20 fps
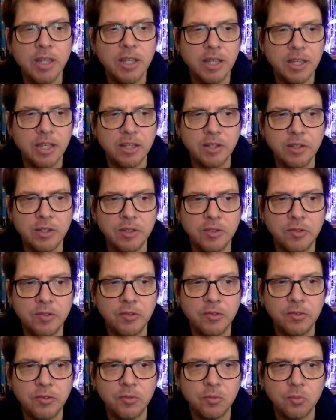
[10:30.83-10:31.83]

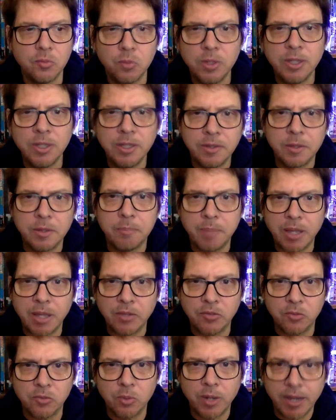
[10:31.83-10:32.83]
is really the
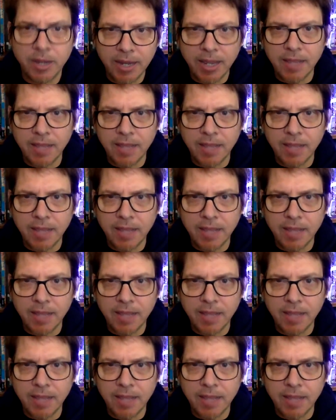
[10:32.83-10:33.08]
best way,